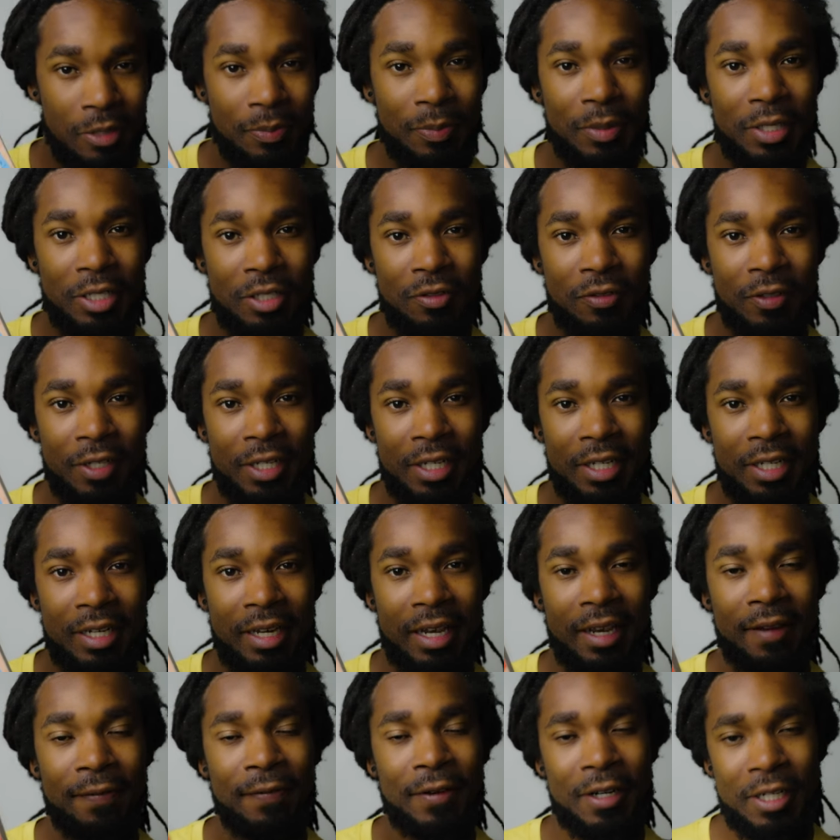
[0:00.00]
on Beach Read,
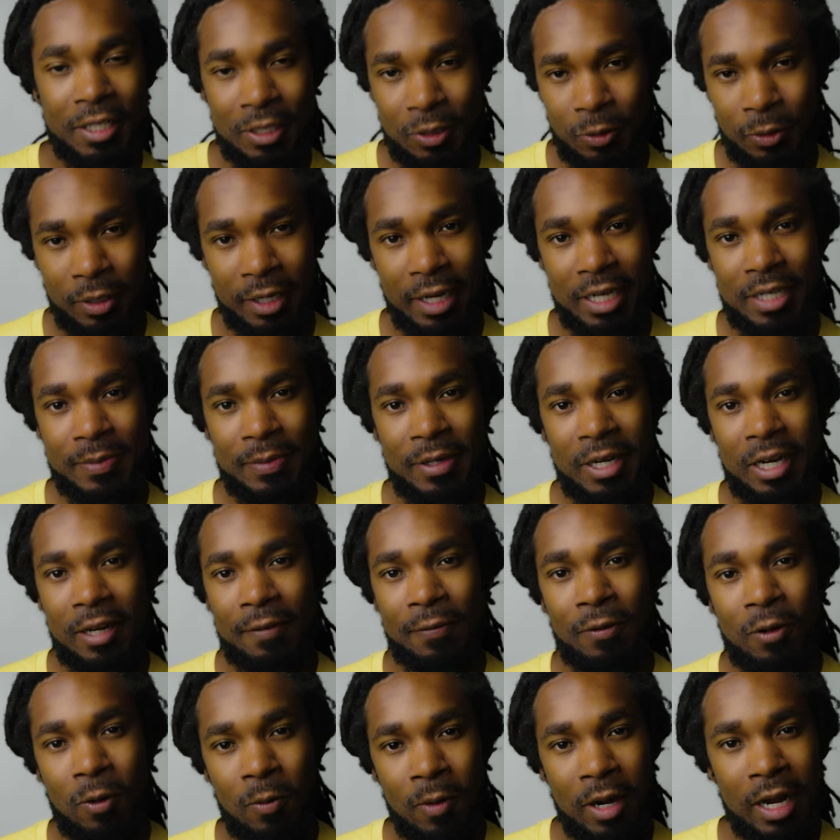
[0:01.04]
and Funny Story has been
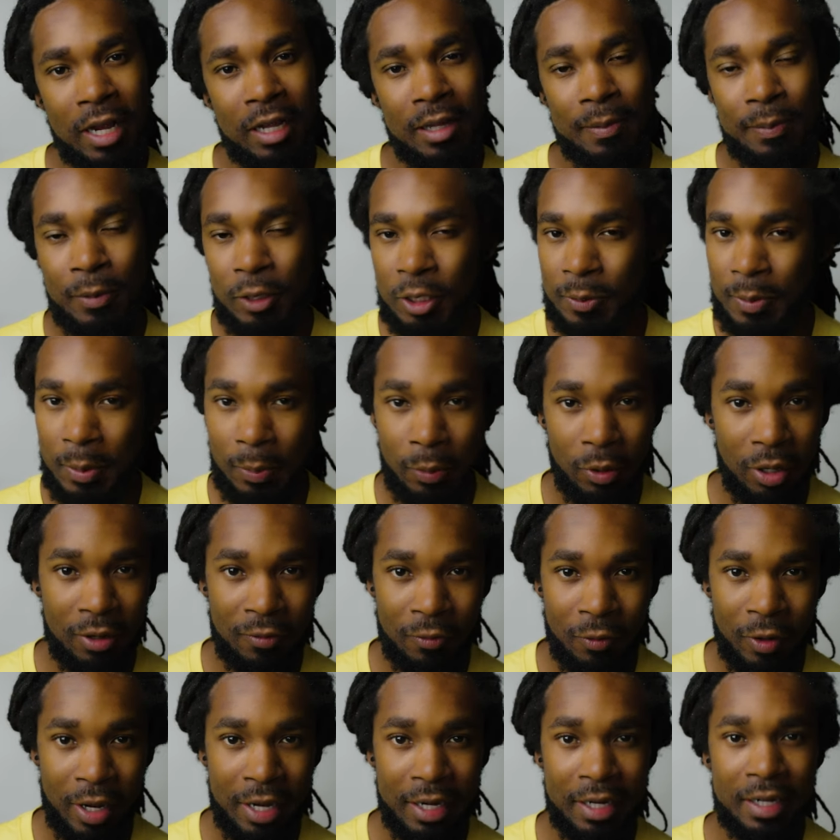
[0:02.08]
out for a while and most people
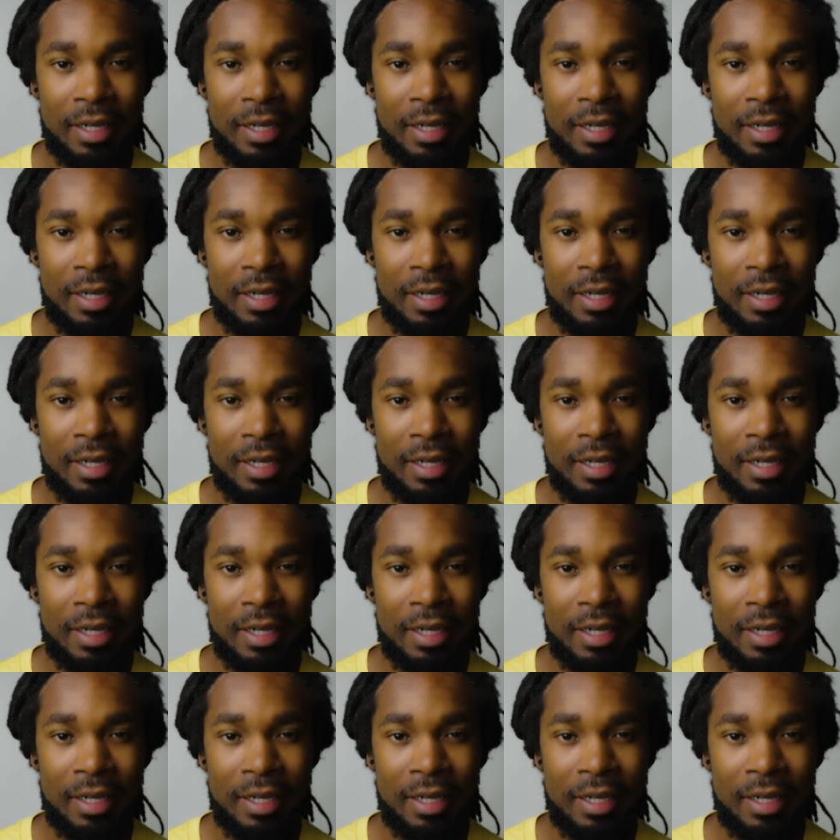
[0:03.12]
have read